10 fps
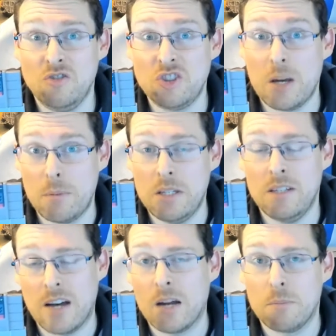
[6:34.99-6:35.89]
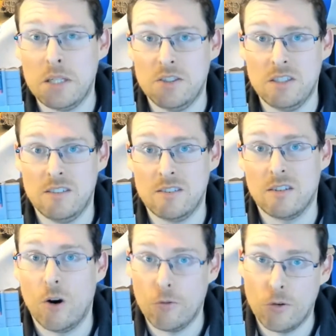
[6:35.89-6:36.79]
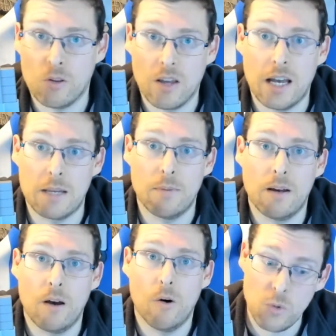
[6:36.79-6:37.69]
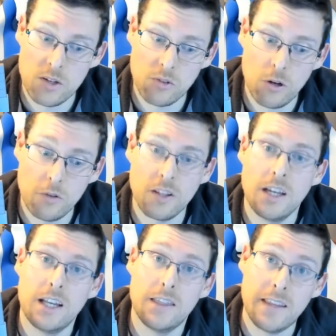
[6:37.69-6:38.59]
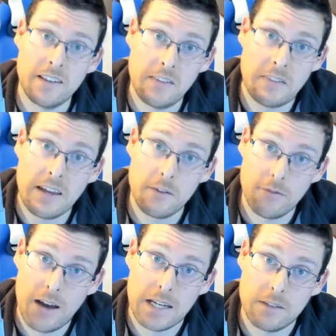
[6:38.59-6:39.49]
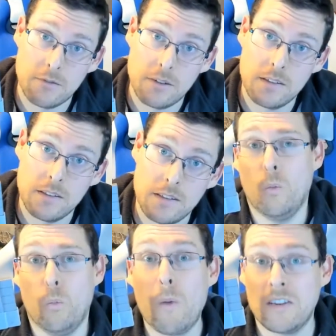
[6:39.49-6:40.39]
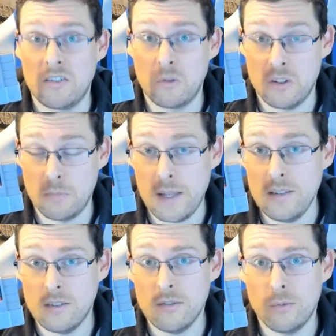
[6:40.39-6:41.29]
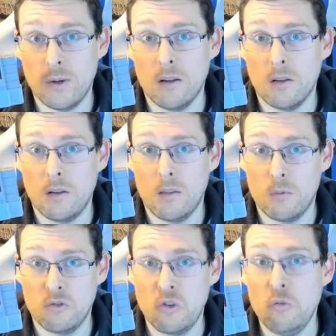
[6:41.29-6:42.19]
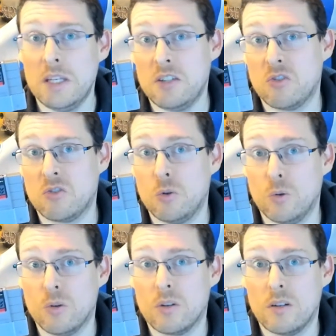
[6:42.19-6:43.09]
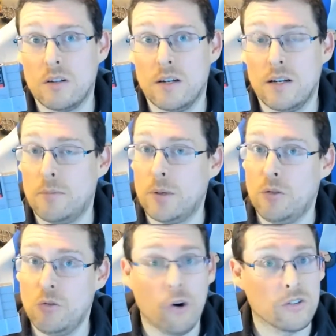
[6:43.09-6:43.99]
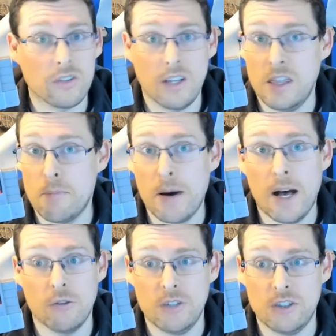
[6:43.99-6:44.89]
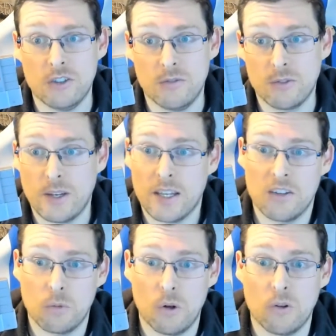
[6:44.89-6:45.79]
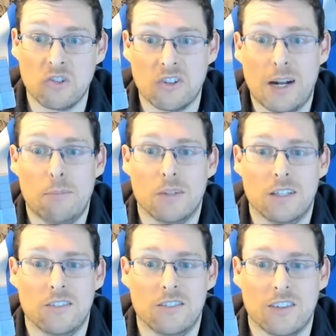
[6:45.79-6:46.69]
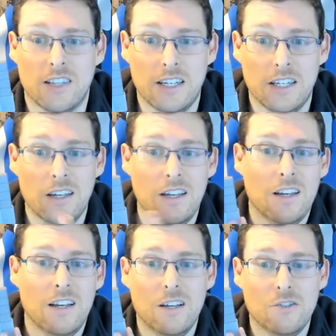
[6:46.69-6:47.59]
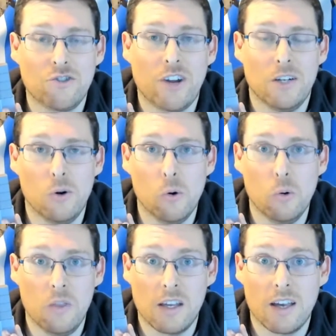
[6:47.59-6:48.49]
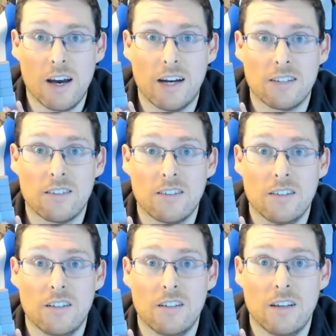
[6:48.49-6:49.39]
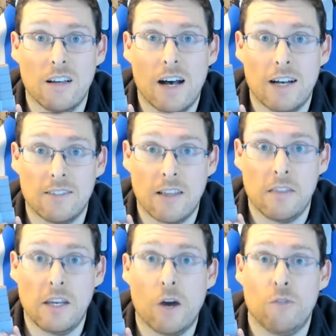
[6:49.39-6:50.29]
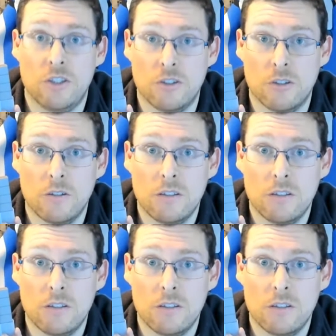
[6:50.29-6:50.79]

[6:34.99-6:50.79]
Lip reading: Japanese RPGs of all time. Squaresoft, 1995. Why is it so expensive? Well, there were 2 million sold, but not in the PAL region, so I guess we're all scrambling to try and own the cart as the original.